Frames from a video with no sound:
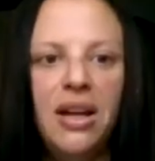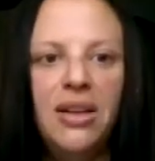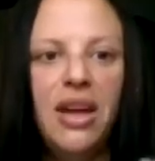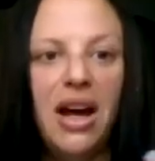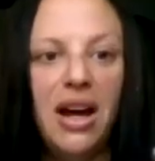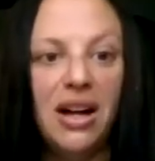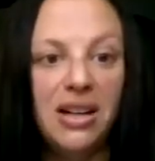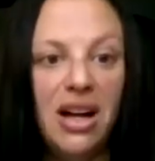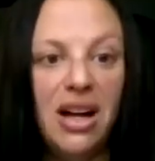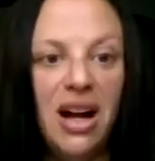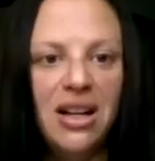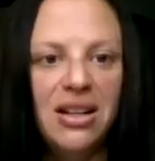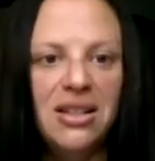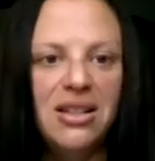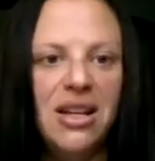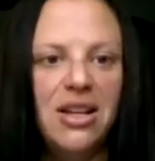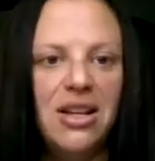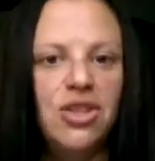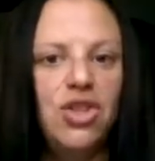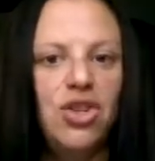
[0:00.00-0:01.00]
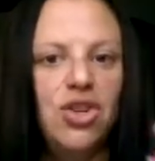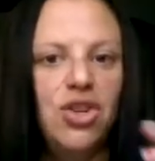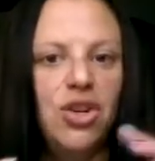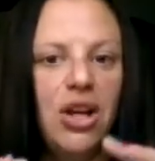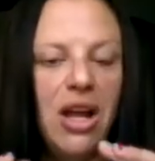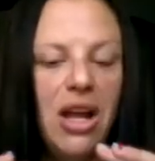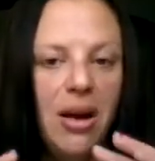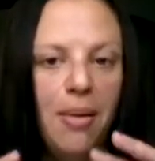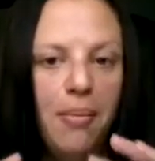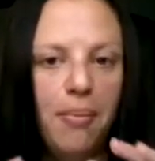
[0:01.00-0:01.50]
that content so you're
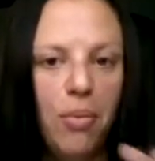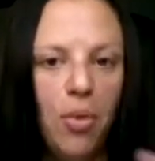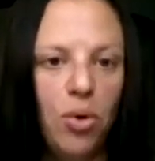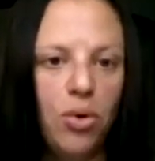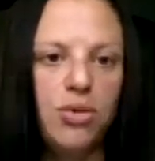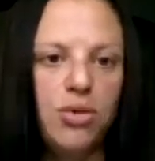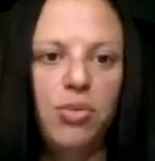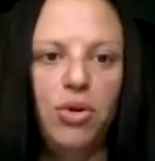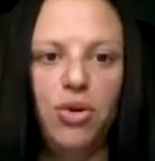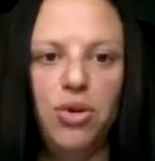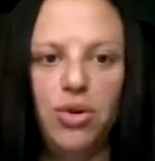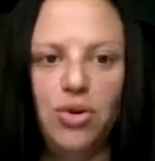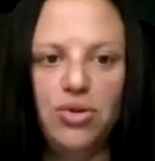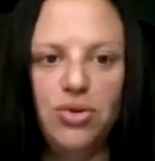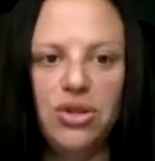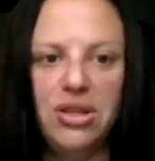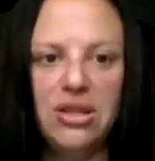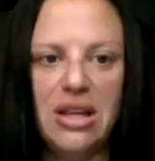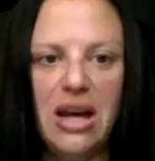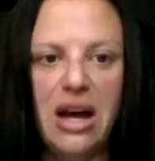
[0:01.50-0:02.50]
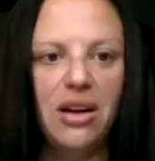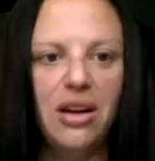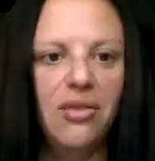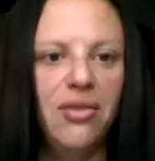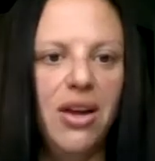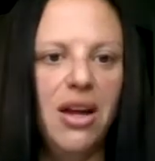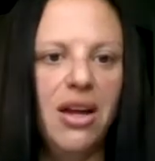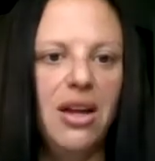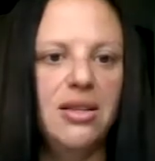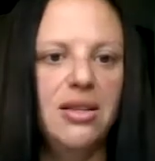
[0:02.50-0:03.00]
getting multiple uses out of
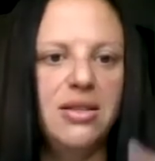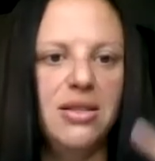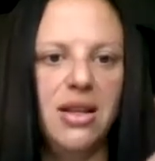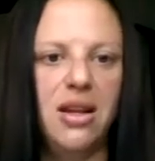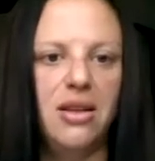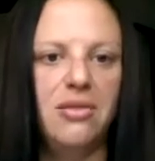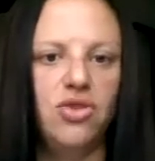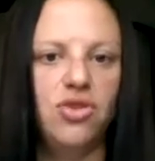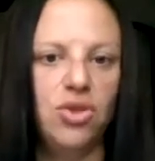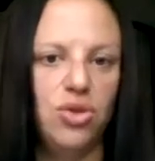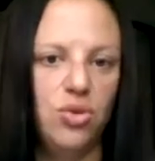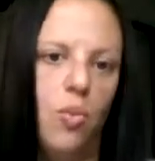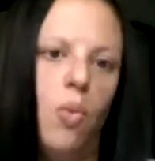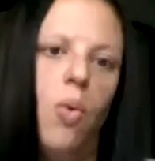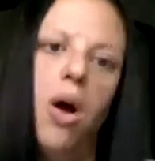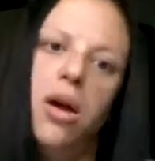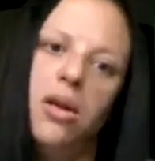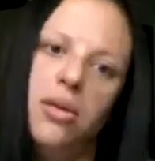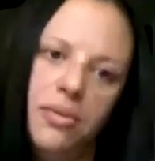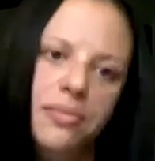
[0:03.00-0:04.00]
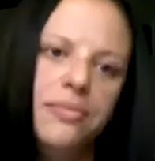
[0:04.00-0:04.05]
it instead of just one.